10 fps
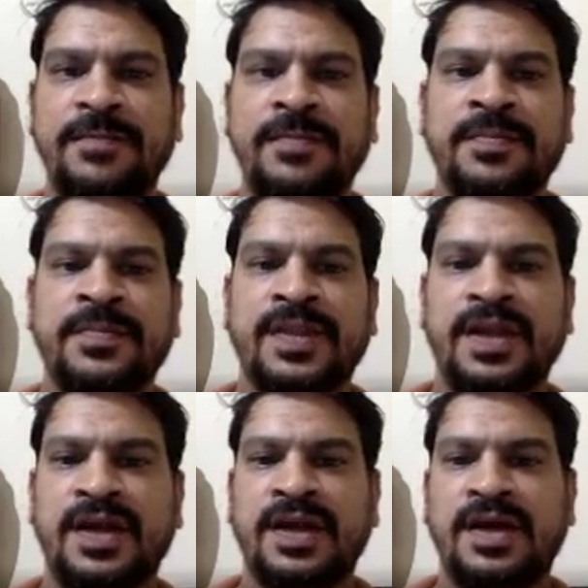
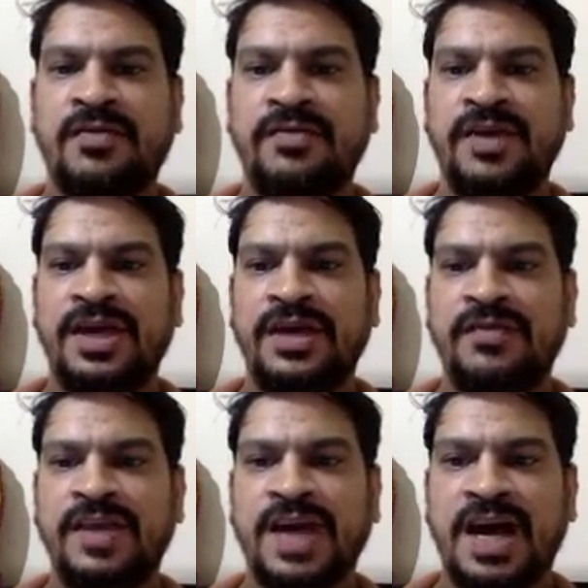we
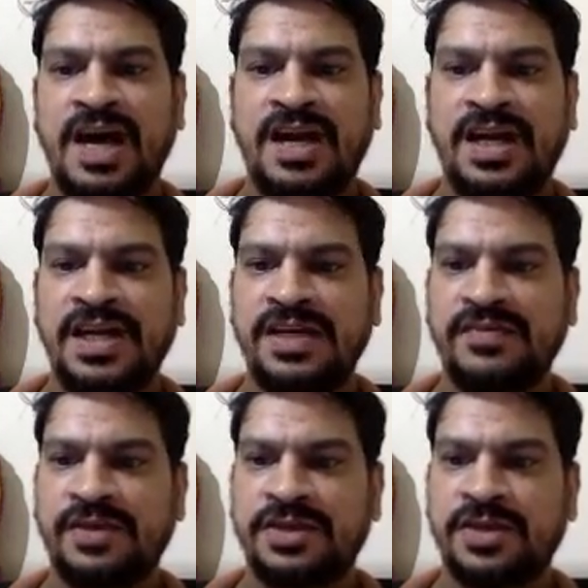are learning for
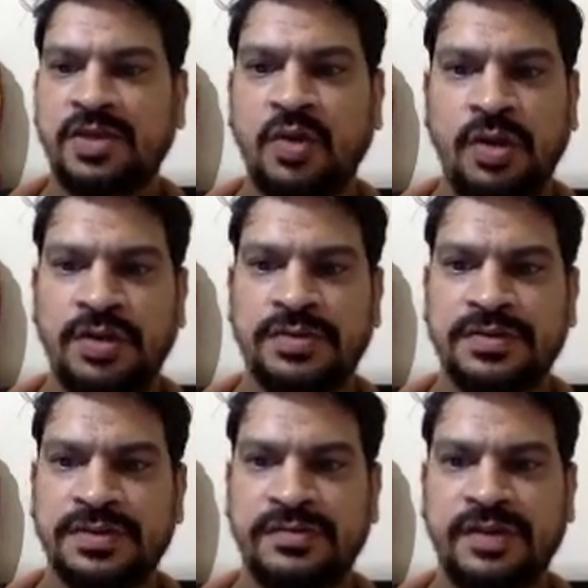the goal, if
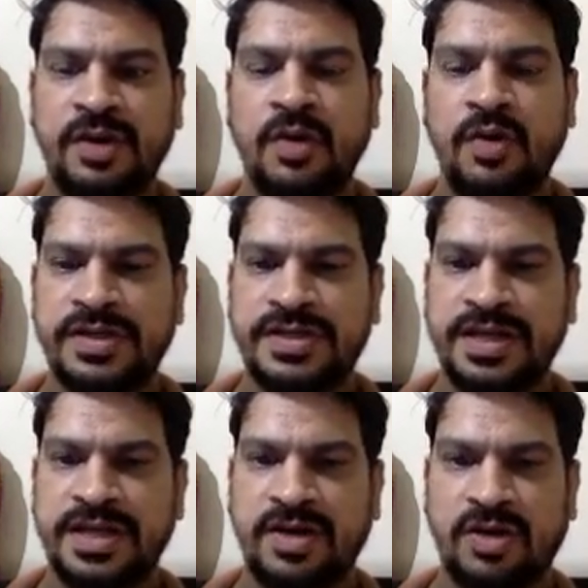the goal is there
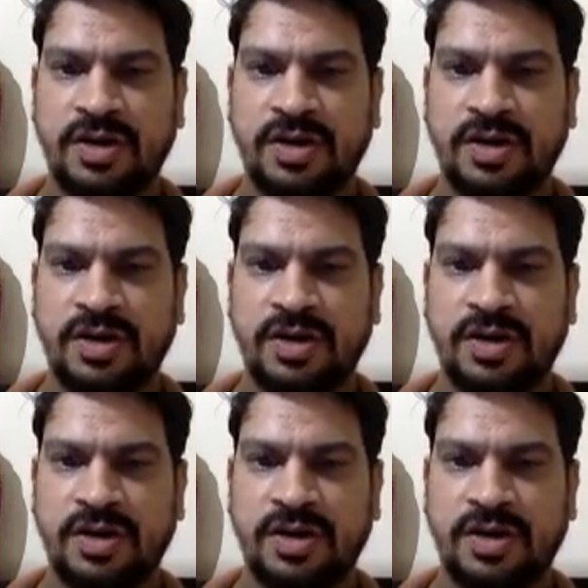or not,